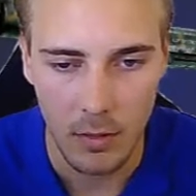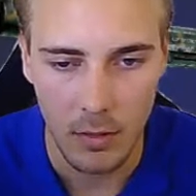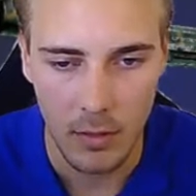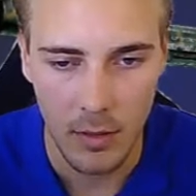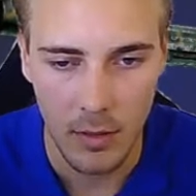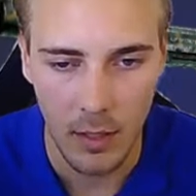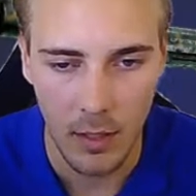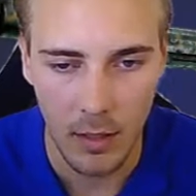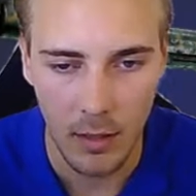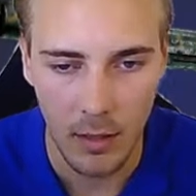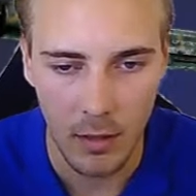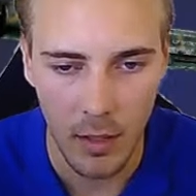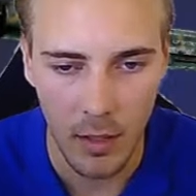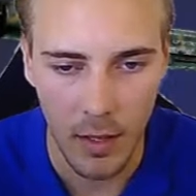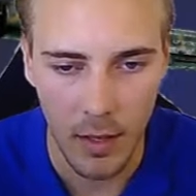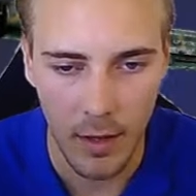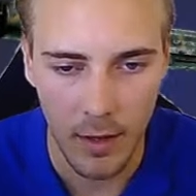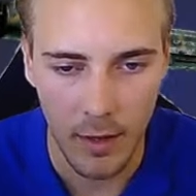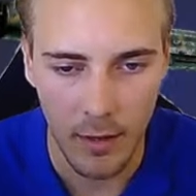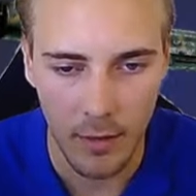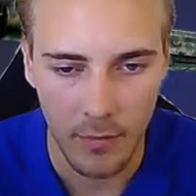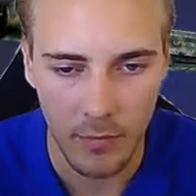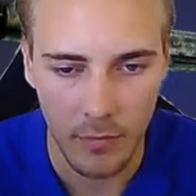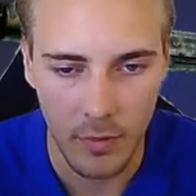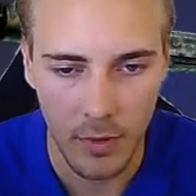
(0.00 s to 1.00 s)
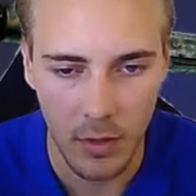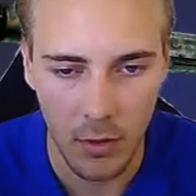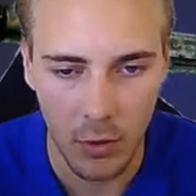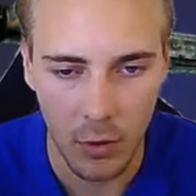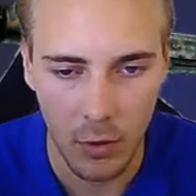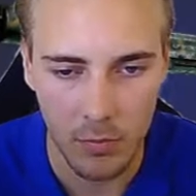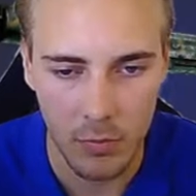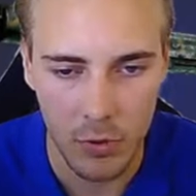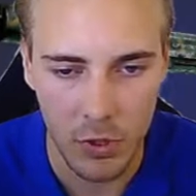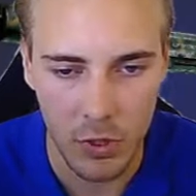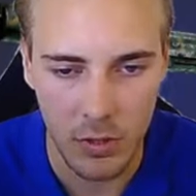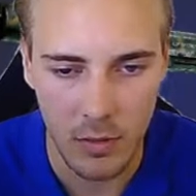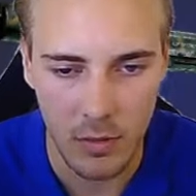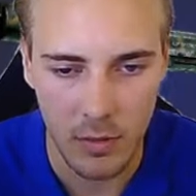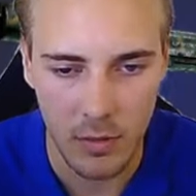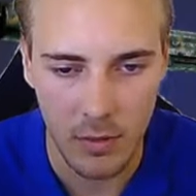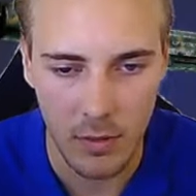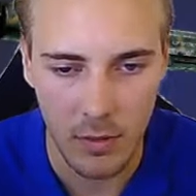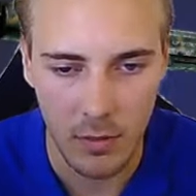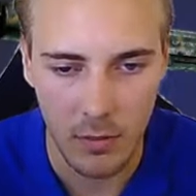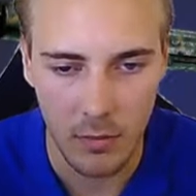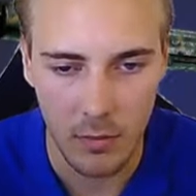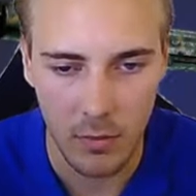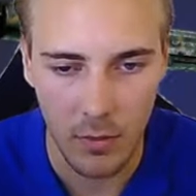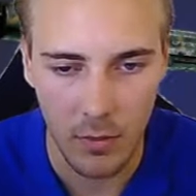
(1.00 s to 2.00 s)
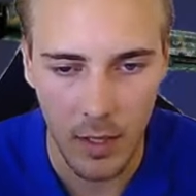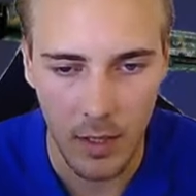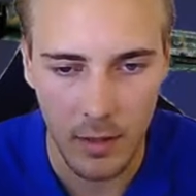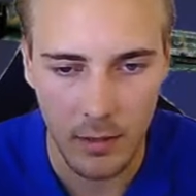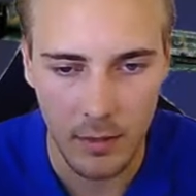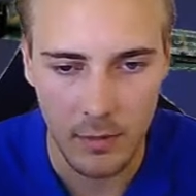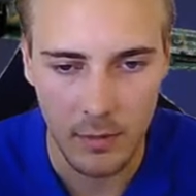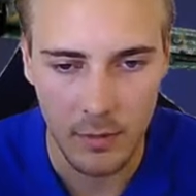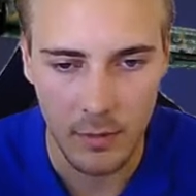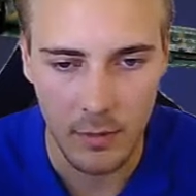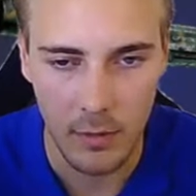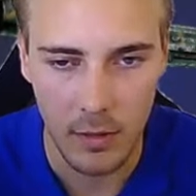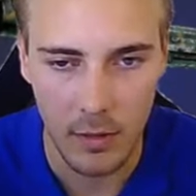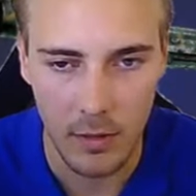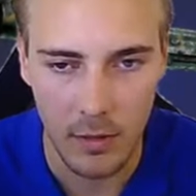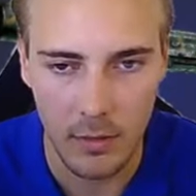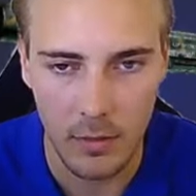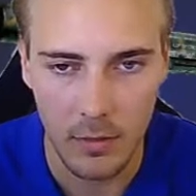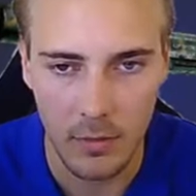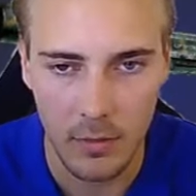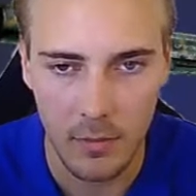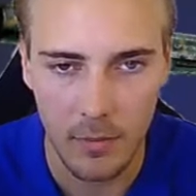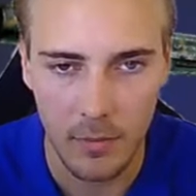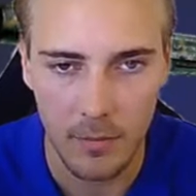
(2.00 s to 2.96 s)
I have the option to cancel it.